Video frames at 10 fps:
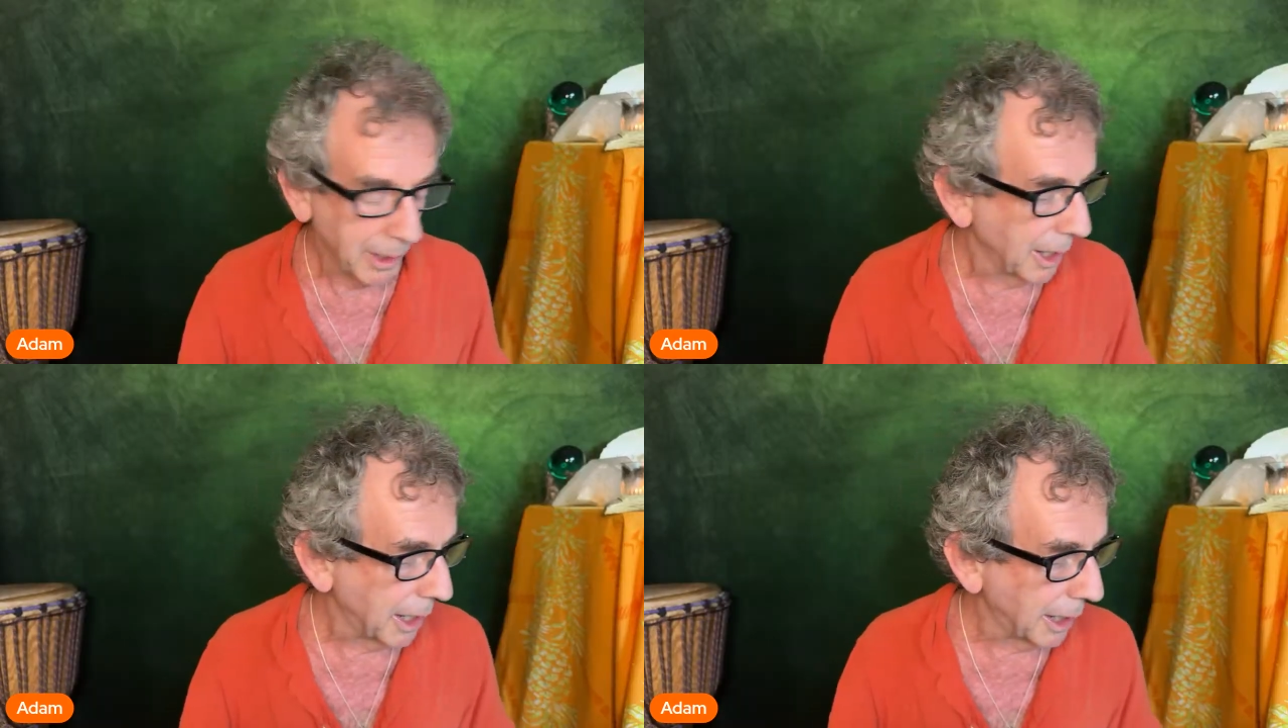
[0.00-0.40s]

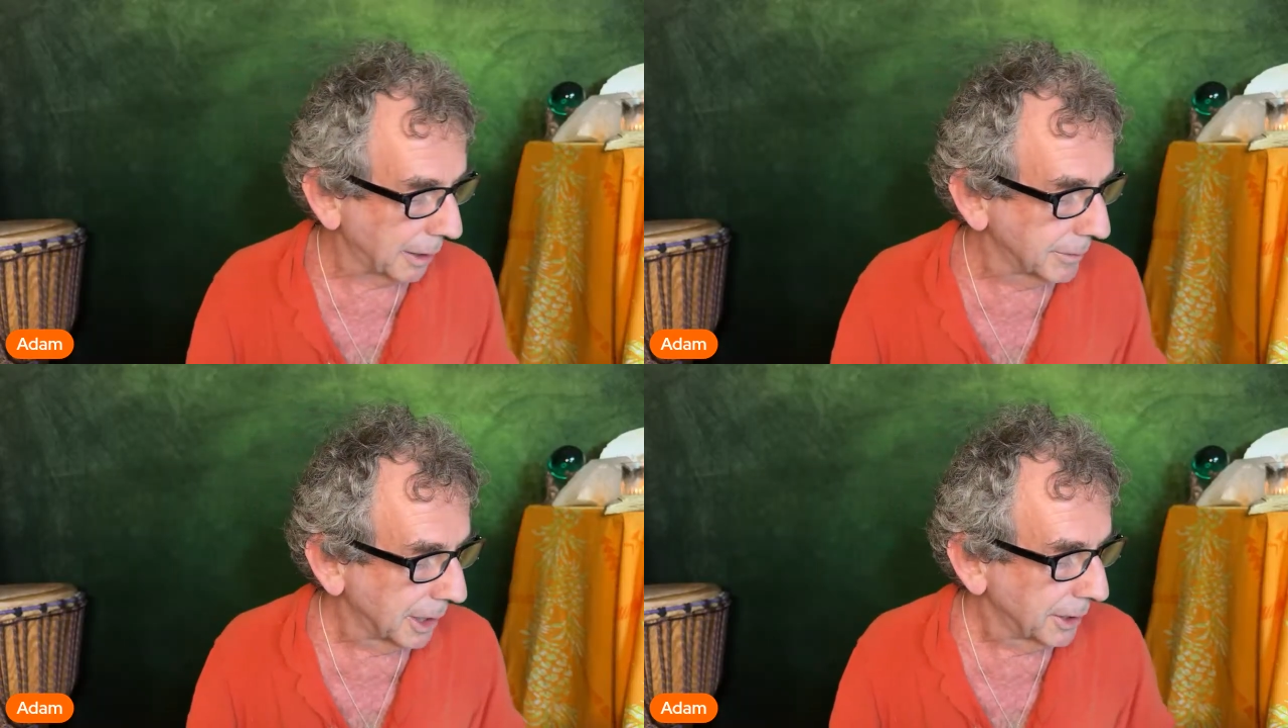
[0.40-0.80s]

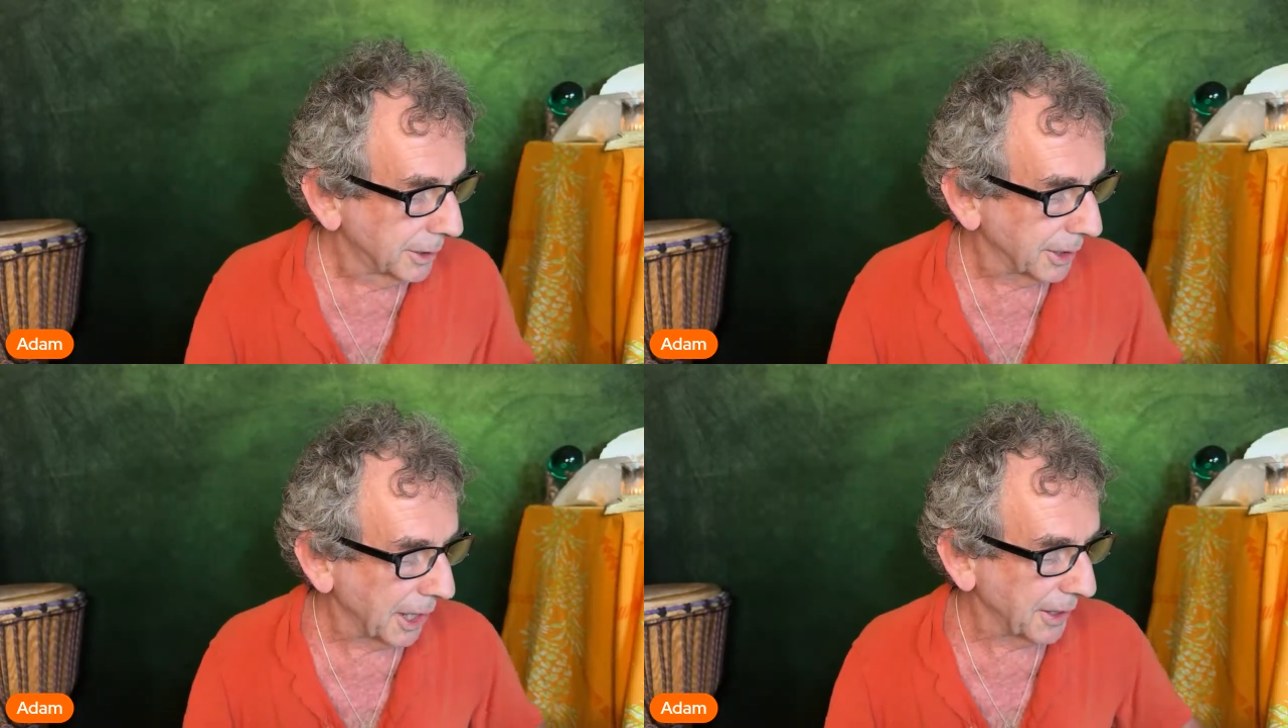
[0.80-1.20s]
So
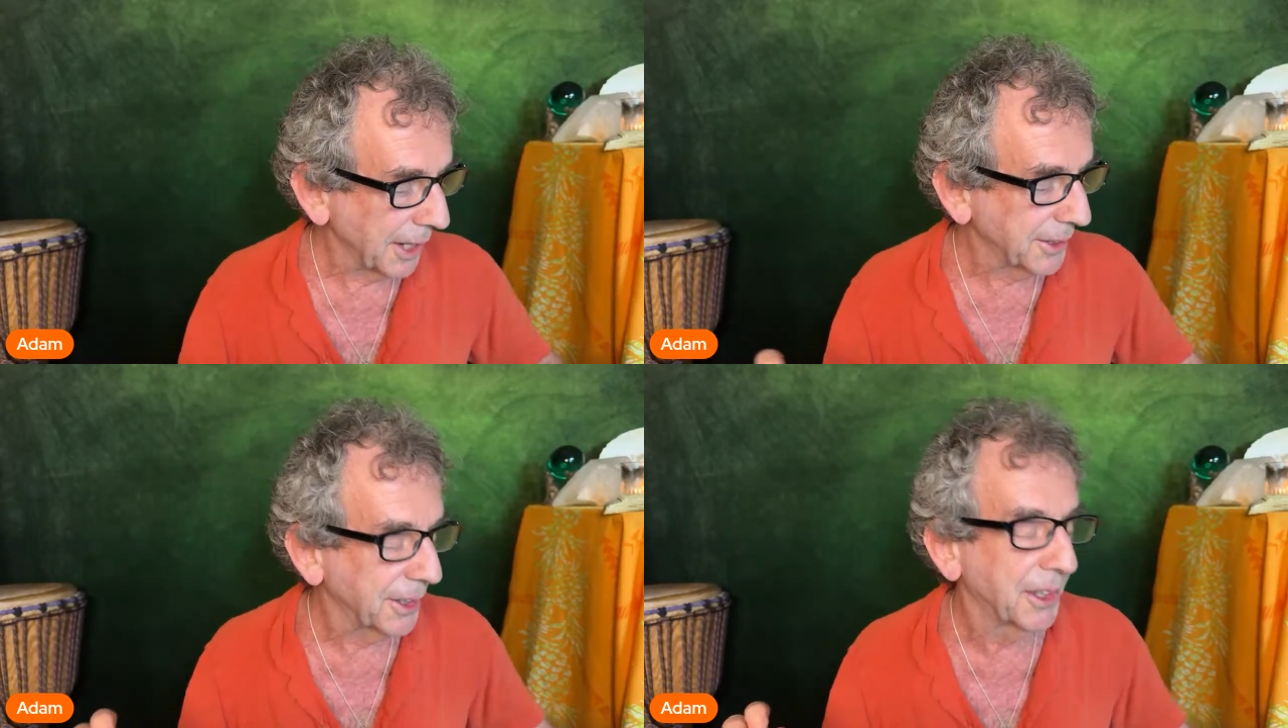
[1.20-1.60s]

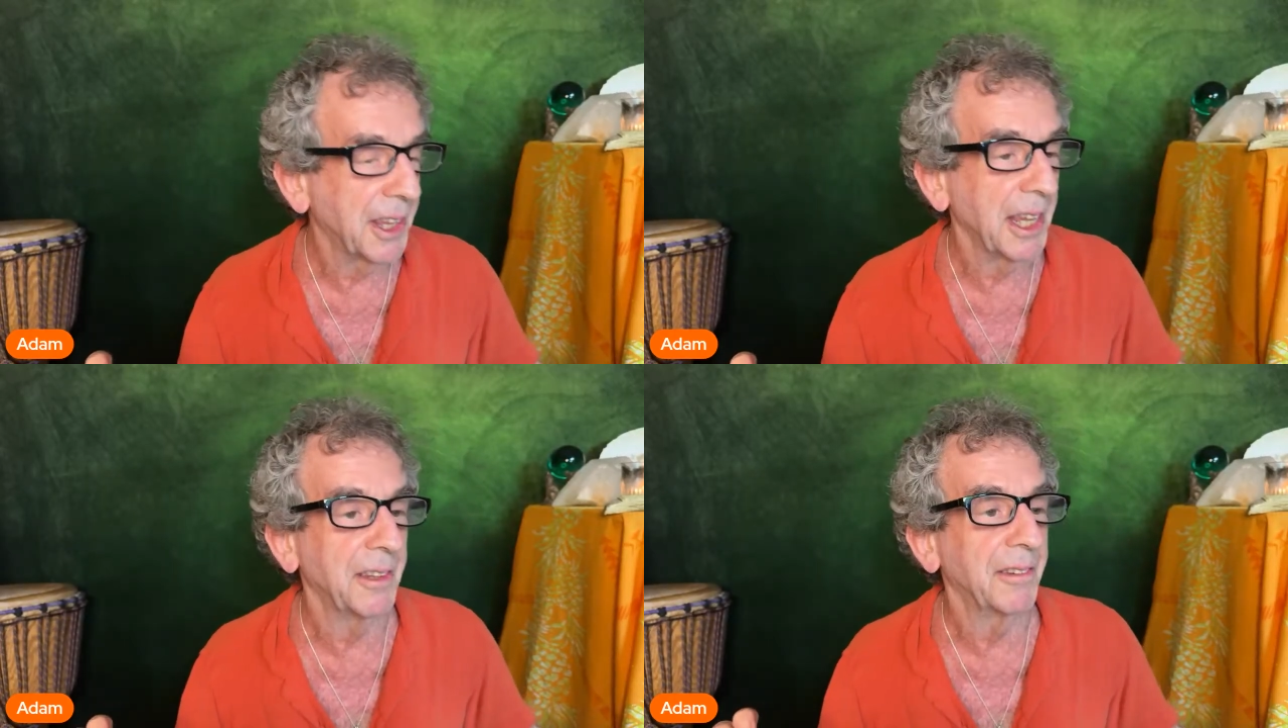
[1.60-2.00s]
that's
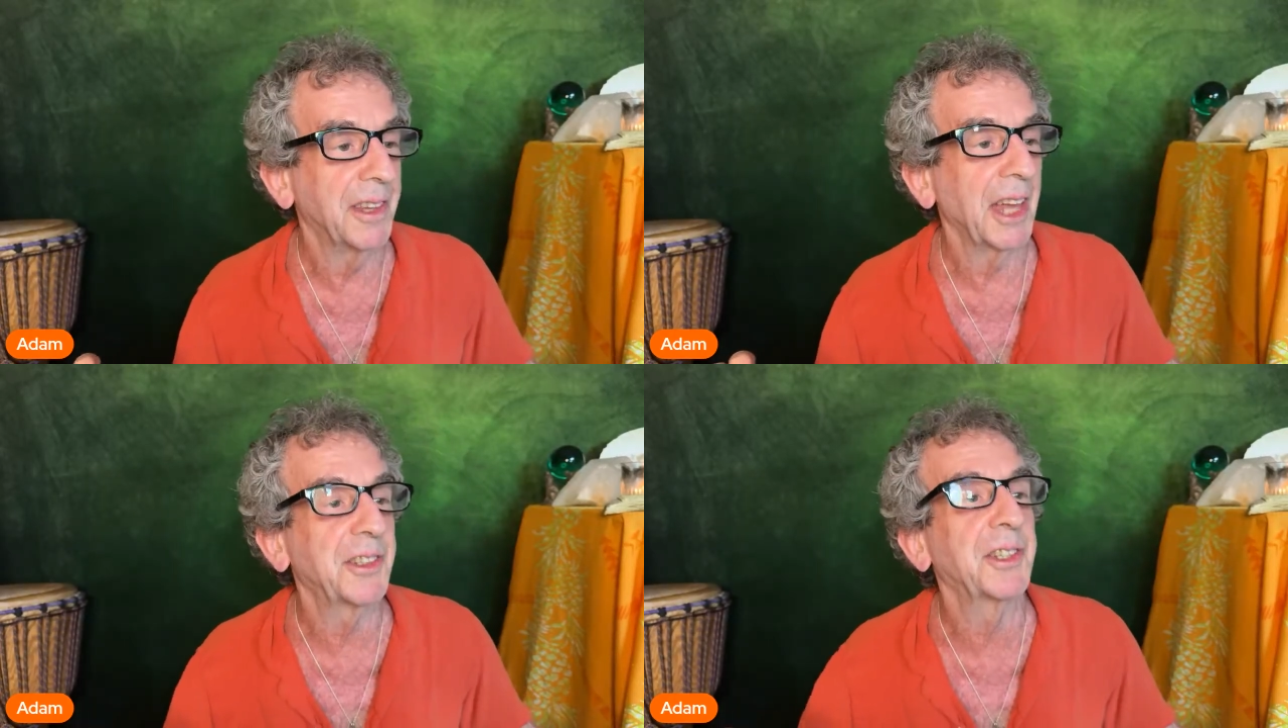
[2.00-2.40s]

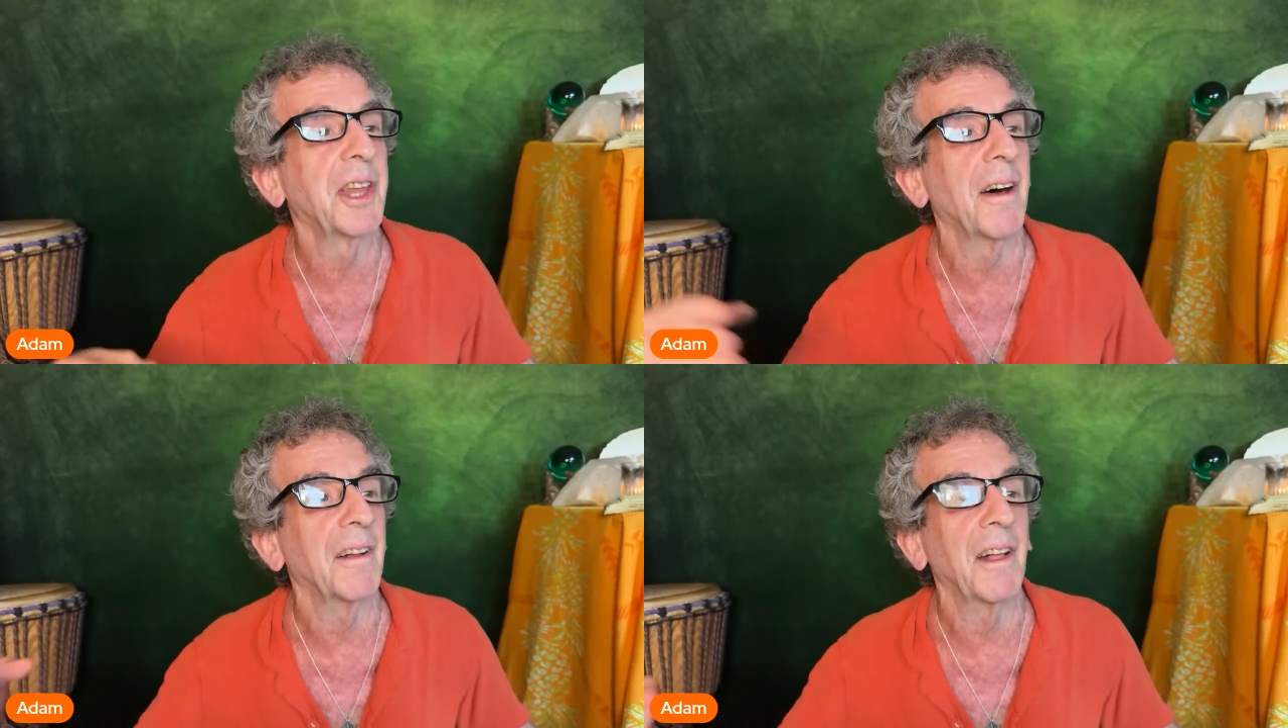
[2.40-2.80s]

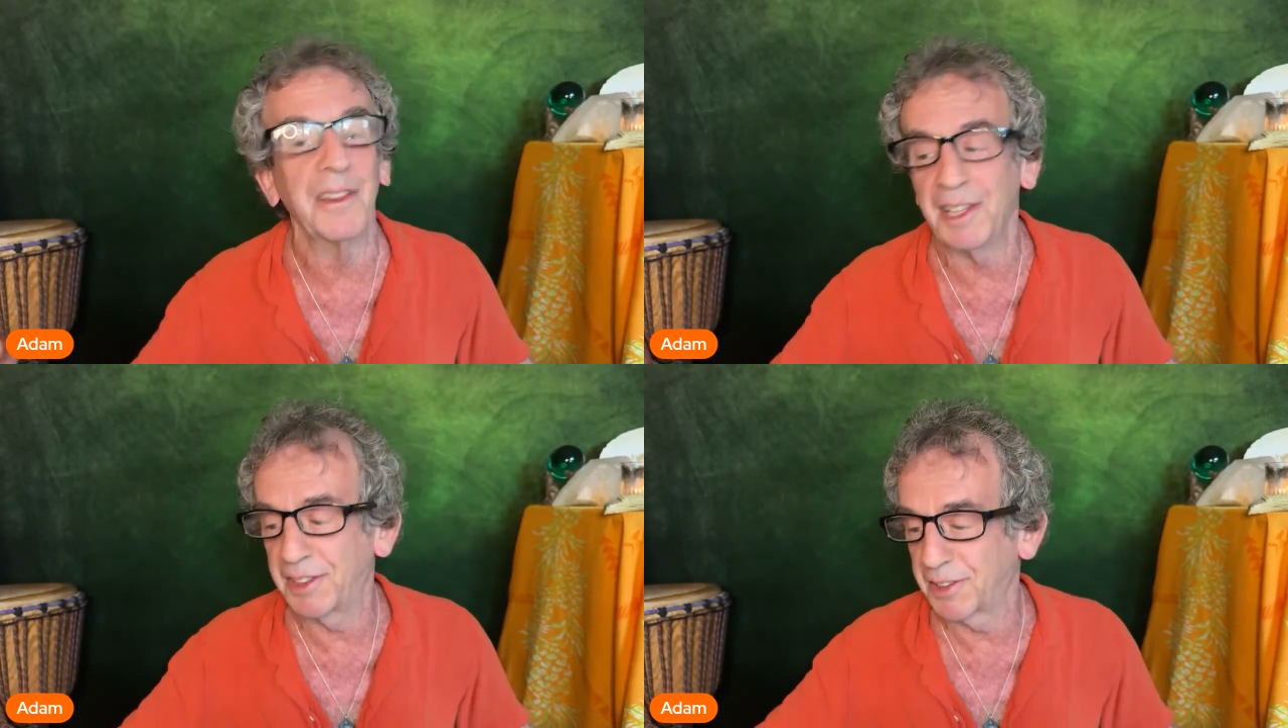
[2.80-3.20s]
at
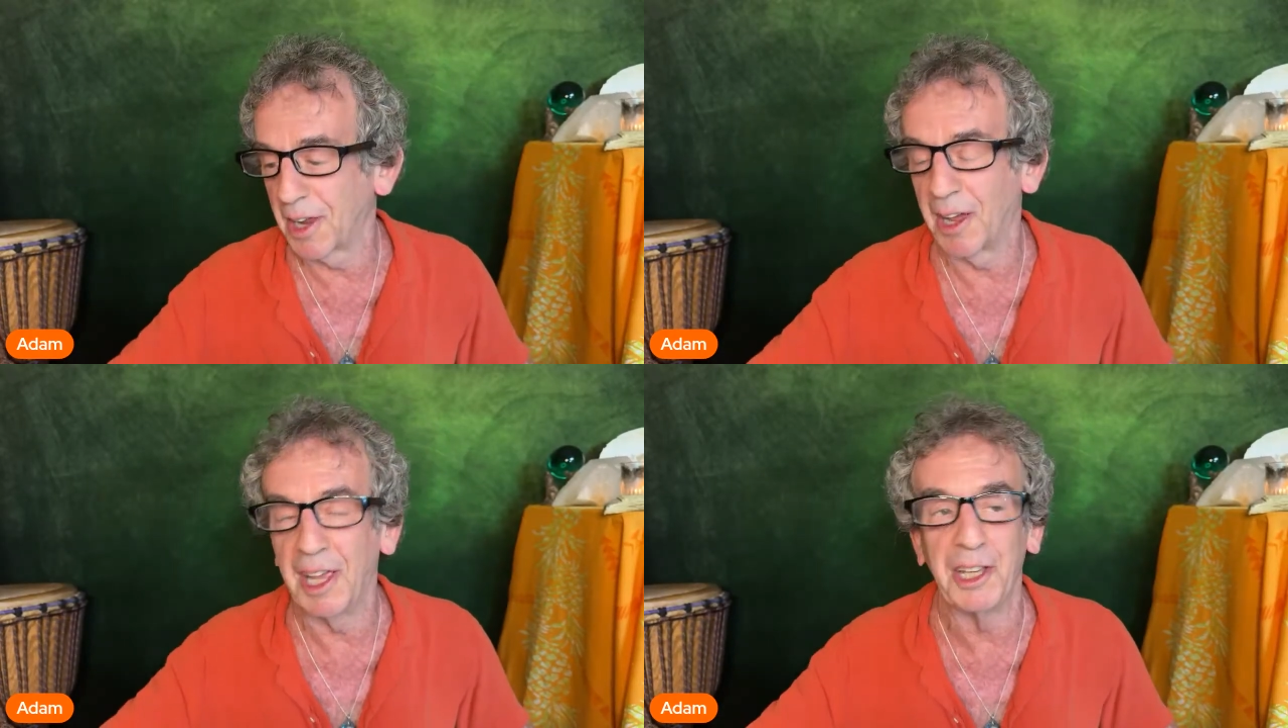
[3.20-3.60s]
least
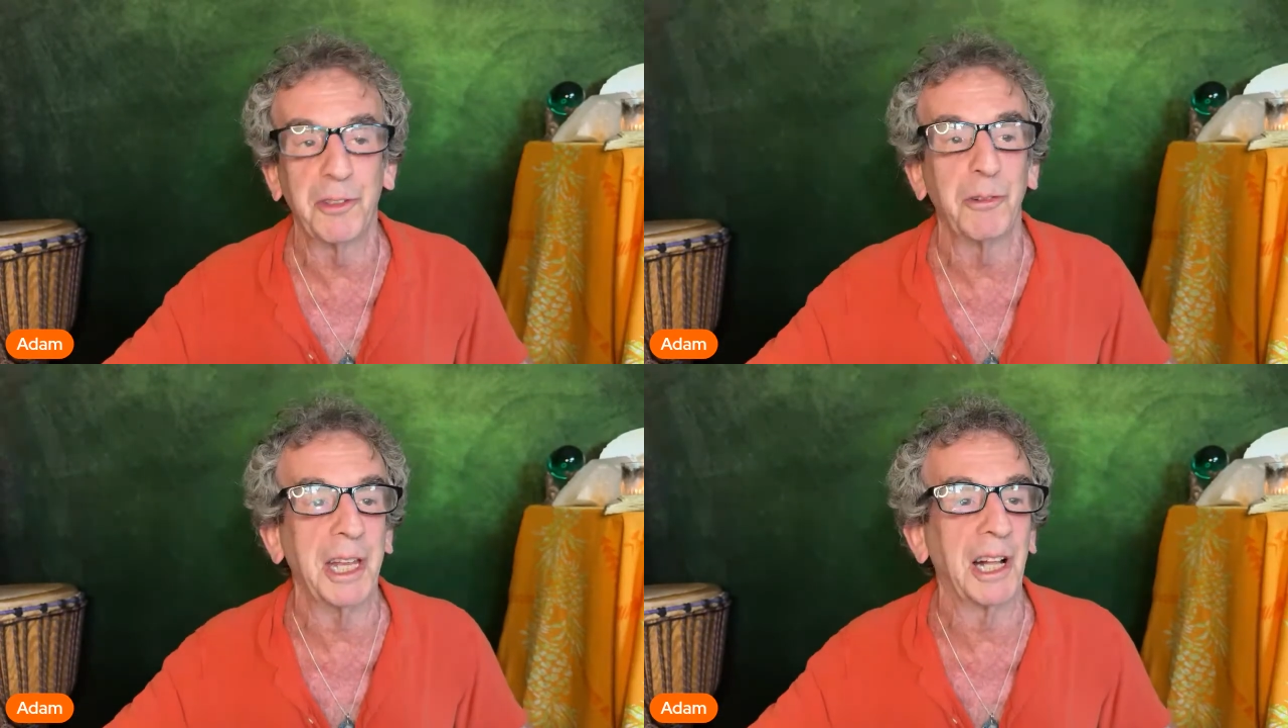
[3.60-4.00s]

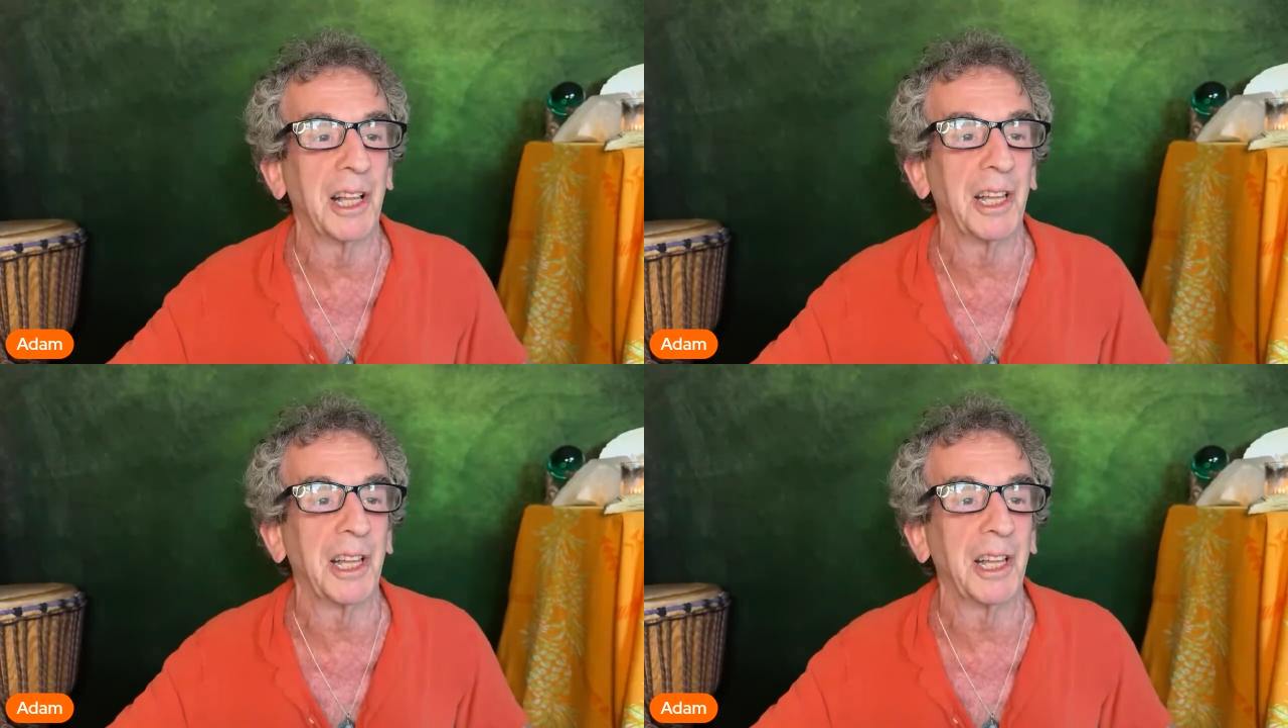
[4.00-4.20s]
Israel